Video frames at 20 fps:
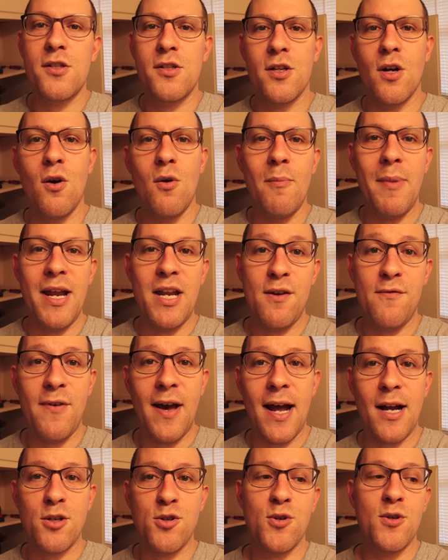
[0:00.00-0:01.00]
So
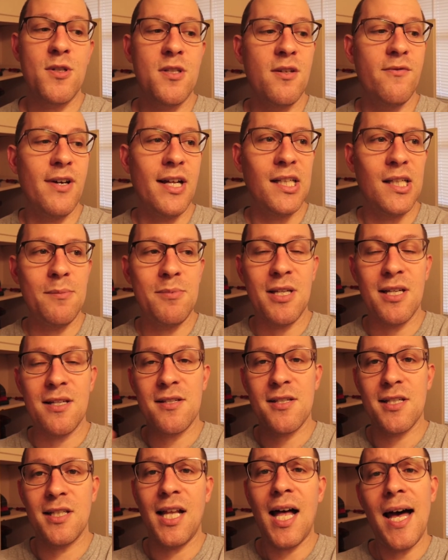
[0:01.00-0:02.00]
manufacturers developed a
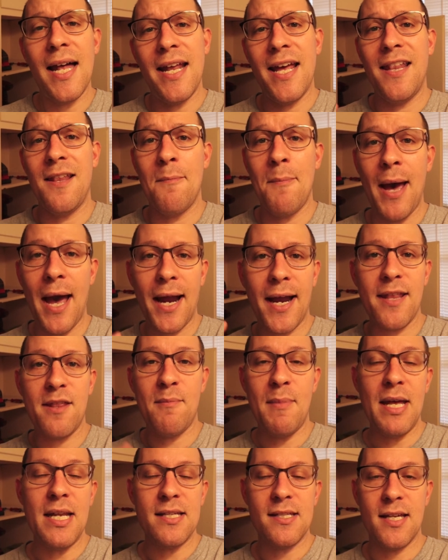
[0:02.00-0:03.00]
slot in the back of the
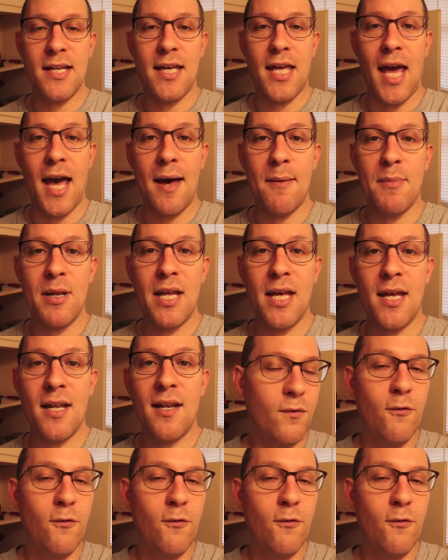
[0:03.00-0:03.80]
medicine cabinet